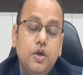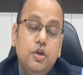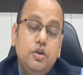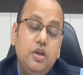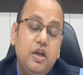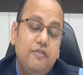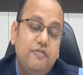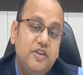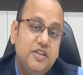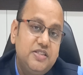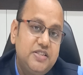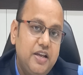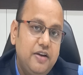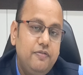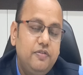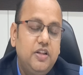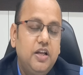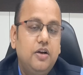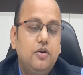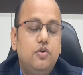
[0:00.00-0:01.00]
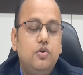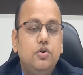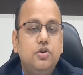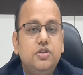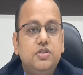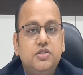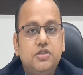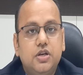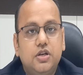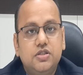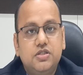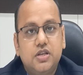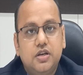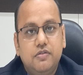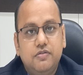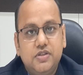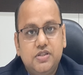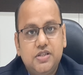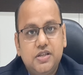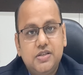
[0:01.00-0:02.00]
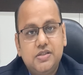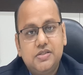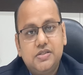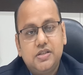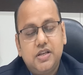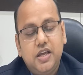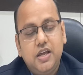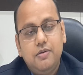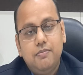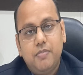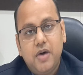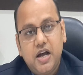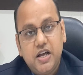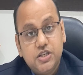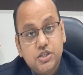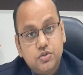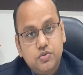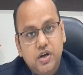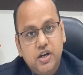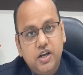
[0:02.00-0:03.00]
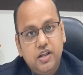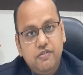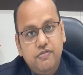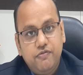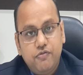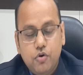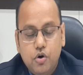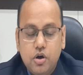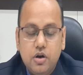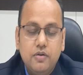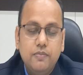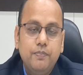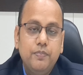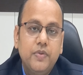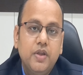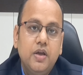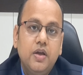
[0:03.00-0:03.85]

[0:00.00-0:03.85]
you have received the goods or services in March 24,